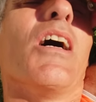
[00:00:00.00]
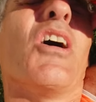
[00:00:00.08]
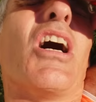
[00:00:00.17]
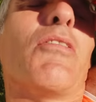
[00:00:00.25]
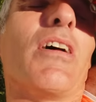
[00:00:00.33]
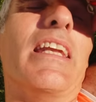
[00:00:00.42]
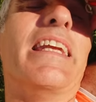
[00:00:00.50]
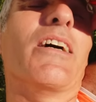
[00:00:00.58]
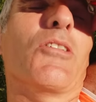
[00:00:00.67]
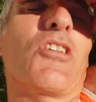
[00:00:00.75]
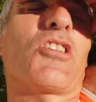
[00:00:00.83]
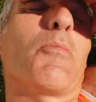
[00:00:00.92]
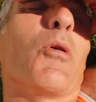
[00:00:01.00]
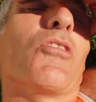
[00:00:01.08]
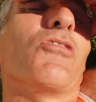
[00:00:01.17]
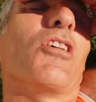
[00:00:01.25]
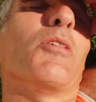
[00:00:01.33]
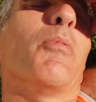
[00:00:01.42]
I feel a little
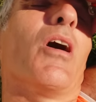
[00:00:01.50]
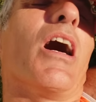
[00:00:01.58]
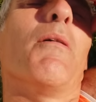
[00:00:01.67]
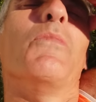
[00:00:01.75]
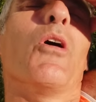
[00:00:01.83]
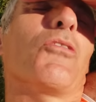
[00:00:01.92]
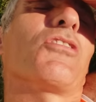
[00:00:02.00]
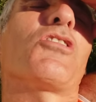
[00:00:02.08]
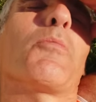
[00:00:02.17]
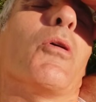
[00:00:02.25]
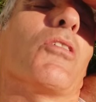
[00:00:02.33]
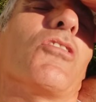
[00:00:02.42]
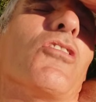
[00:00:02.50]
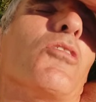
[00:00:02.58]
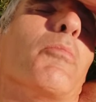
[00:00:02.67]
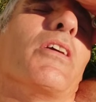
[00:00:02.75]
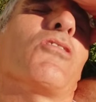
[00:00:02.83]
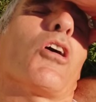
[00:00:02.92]
disappointed, but I'm not disappointed to
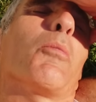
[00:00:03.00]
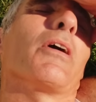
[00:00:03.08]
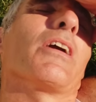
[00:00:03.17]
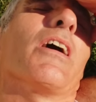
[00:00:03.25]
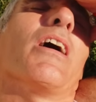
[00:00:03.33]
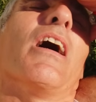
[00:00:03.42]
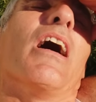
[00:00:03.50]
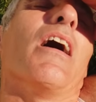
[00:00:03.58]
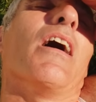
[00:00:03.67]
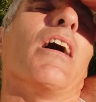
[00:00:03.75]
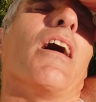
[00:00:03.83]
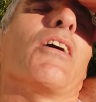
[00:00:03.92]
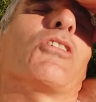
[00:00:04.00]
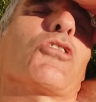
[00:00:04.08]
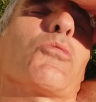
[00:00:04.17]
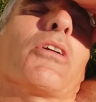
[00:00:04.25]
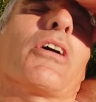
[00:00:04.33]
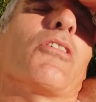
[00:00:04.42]
be stopping. I
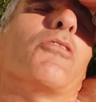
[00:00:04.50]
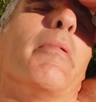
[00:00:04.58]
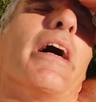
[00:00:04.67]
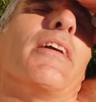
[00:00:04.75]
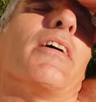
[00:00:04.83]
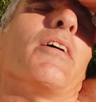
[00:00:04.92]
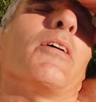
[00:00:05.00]
just want to go to bed.